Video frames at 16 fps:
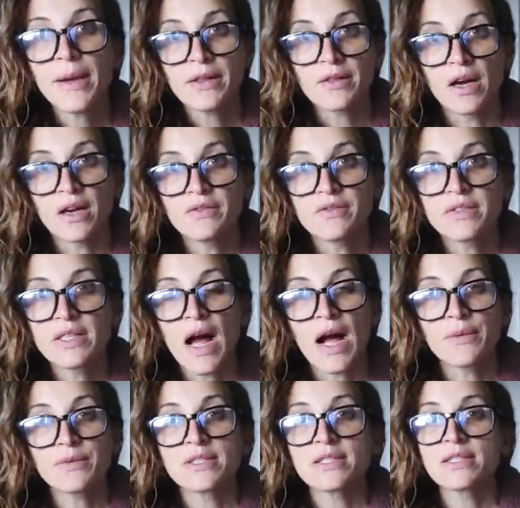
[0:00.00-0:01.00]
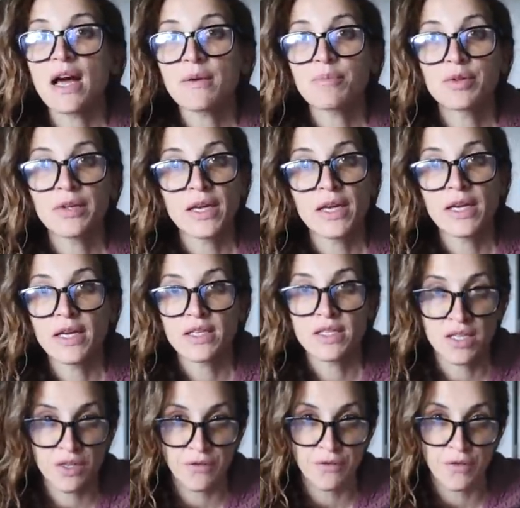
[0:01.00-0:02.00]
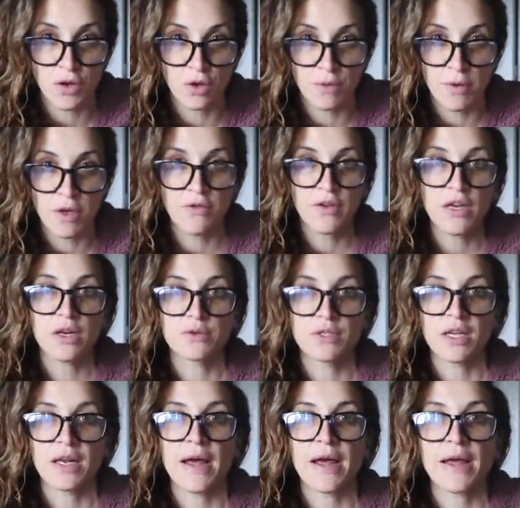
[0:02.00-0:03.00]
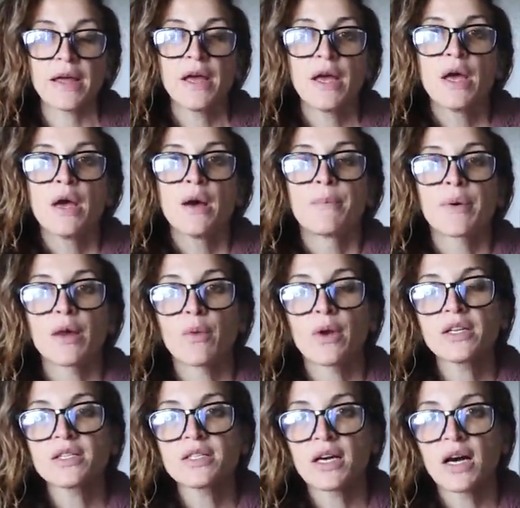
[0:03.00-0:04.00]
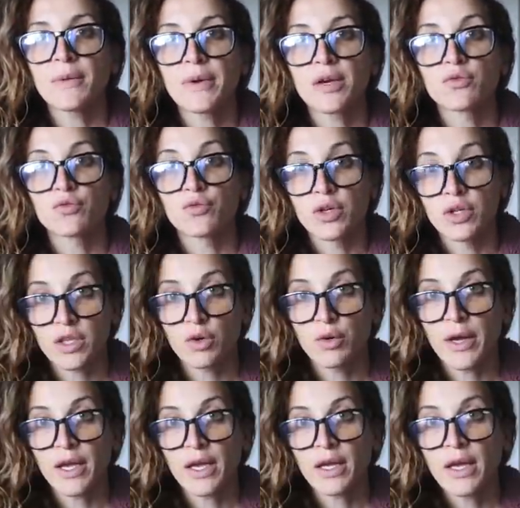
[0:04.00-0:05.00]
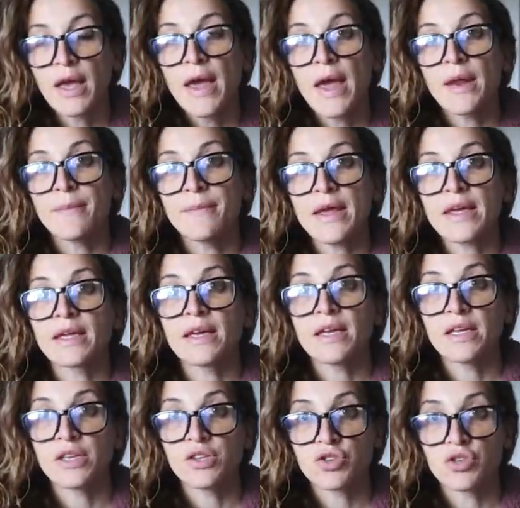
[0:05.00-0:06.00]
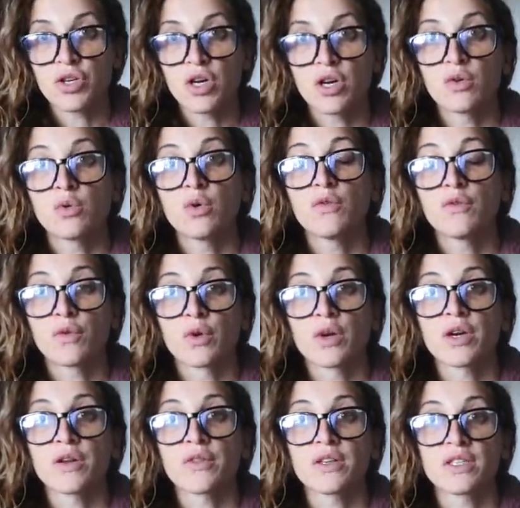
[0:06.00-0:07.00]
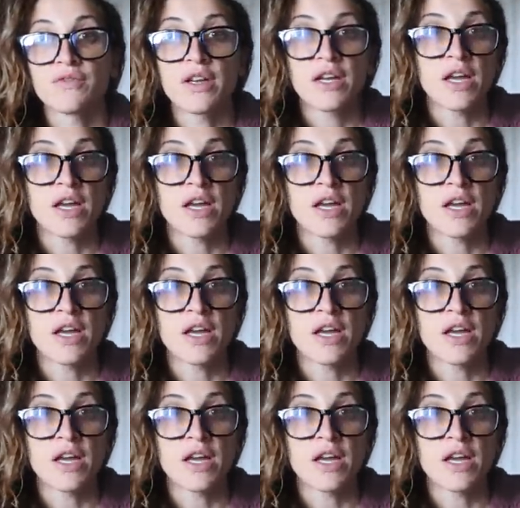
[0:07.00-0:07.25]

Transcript: my loves, I was not planning to film a video today, but I wanted to come in really quick and make an intro for this